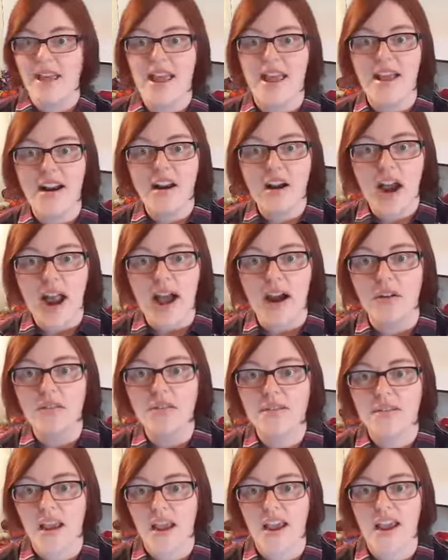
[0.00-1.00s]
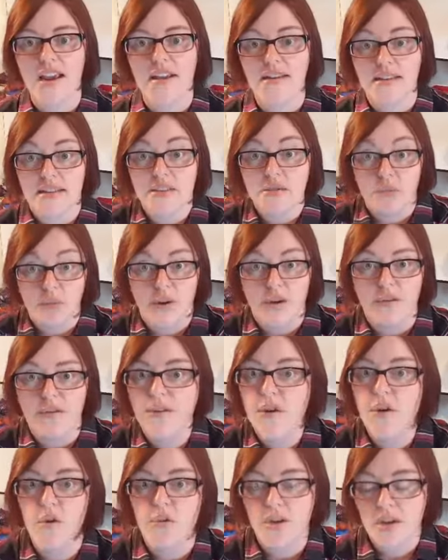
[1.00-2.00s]
in our house and is real
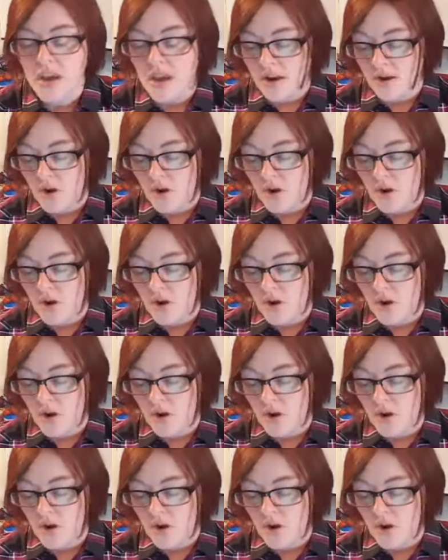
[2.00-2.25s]
food.